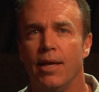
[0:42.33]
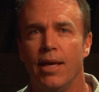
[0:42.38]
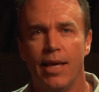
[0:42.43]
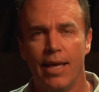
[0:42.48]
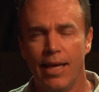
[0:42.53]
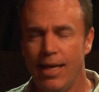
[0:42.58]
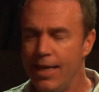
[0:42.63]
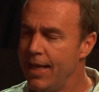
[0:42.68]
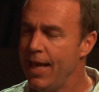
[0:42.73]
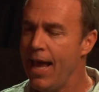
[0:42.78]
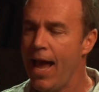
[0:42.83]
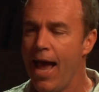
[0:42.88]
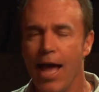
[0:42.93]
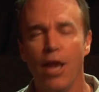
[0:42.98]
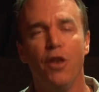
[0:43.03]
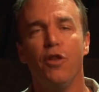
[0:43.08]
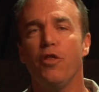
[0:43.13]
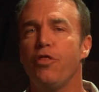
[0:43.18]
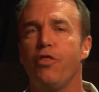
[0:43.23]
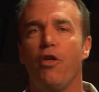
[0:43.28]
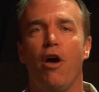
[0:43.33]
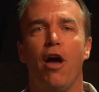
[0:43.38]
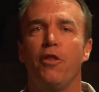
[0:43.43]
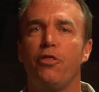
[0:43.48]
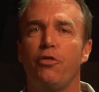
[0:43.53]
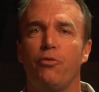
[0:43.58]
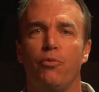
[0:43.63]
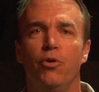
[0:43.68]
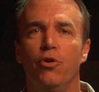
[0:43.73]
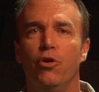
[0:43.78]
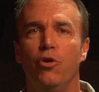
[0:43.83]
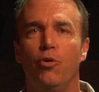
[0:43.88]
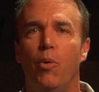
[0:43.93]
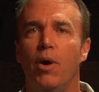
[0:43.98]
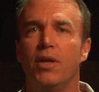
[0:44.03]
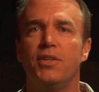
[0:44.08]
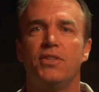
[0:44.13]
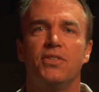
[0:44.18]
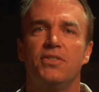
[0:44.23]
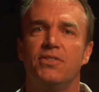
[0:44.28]
He hadn't thought through
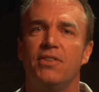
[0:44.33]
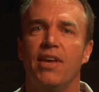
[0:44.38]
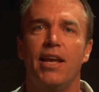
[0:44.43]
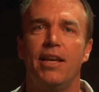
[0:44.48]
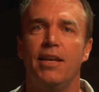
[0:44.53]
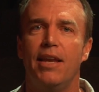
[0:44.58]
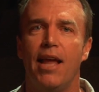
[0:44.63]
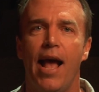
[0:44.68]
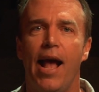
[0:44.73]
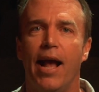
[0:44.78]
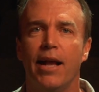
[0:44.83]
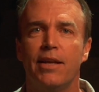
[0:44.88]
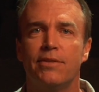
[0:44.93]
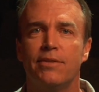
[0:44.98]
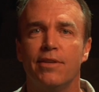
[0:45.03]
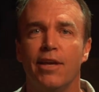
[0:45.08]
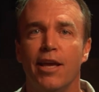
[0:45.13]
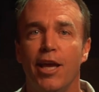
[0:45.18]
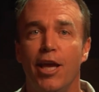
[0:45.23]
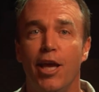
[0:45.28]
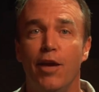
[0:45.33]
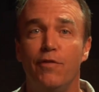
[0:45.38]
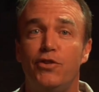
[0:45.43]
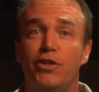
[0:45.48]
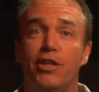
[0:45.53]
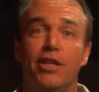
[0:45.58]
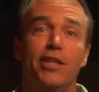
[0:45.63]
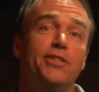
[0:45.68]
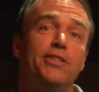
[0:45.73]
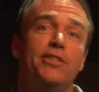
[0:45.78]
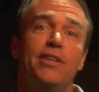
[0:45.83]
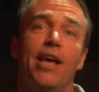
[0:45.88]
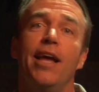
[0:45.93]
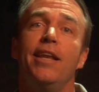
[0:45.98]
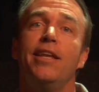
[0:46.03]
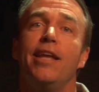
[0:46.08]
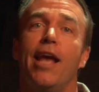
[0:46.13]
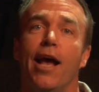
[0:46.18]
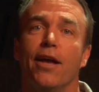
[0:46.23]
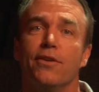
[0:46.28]
what to say next if she had
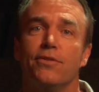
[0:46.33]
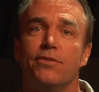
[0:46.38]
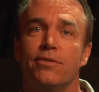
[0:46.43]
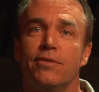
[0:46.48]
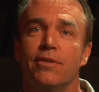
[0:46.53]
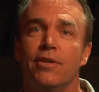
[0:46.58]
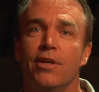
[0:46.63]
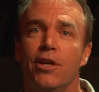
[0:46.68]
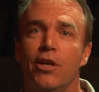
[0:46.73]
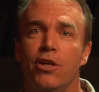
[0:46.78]
said yes.